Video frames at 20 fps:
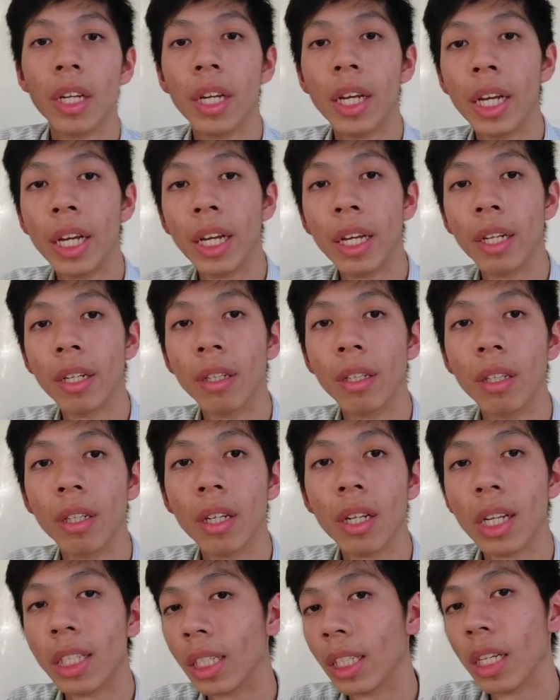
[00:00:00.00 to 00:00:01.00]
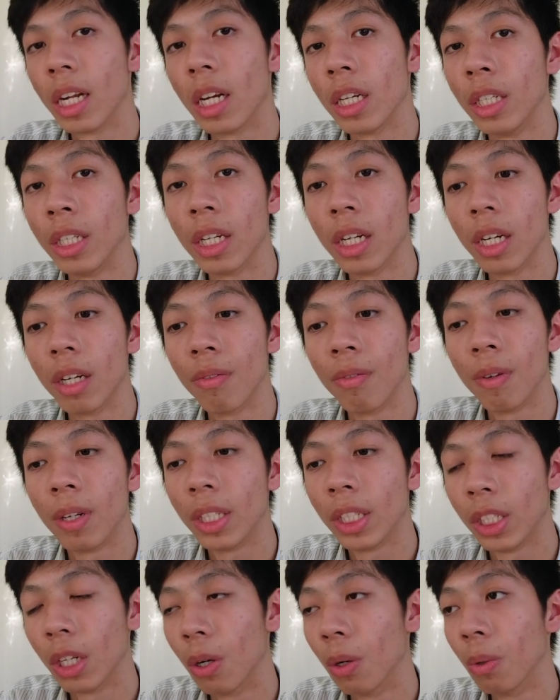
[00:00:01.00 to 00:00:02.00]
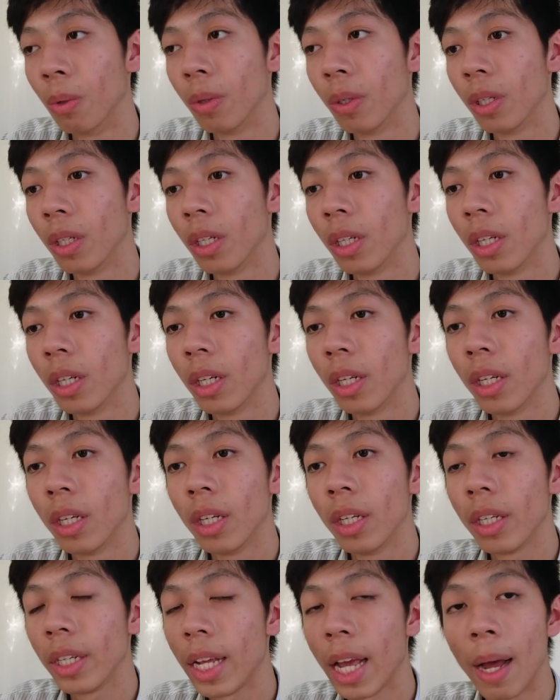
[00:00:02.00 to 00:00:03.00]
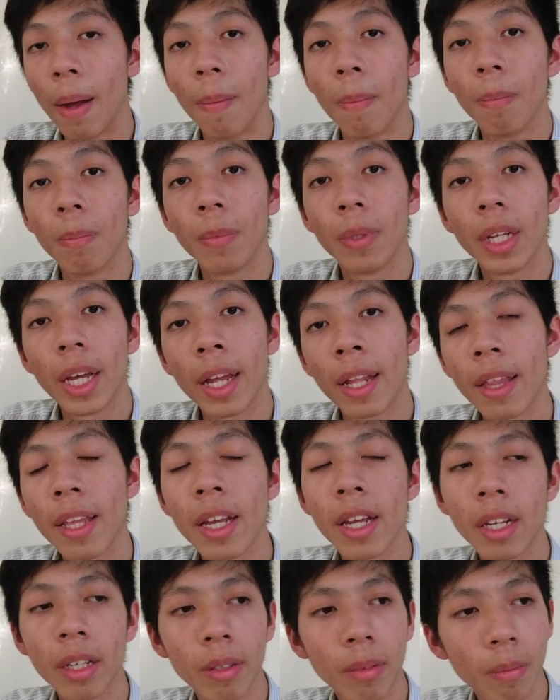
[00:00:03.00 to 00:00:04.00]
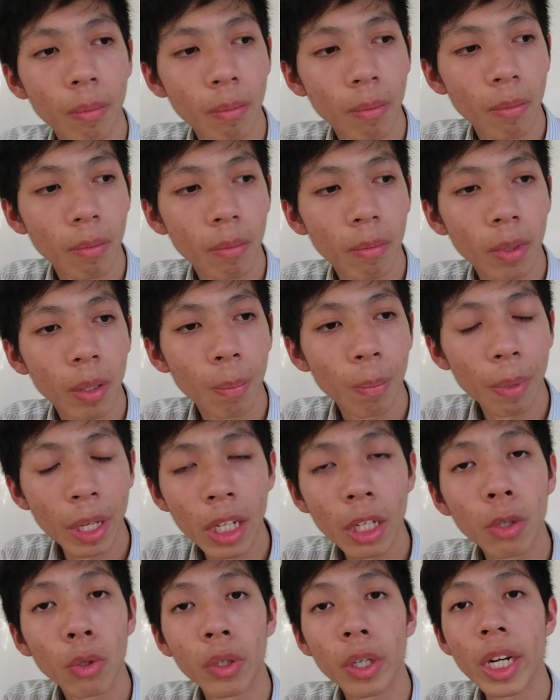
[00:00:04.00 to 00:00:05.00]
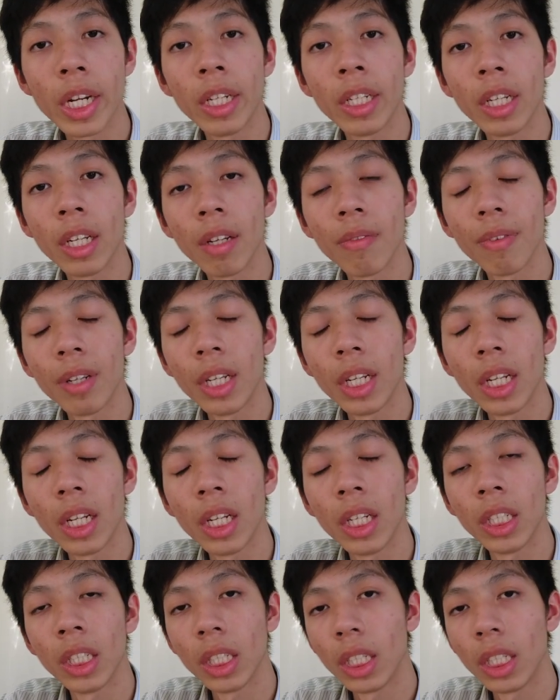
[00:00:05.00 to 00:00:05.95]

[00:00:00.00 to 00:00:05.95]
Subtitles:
and that's not enough. So yeah, I think being creative is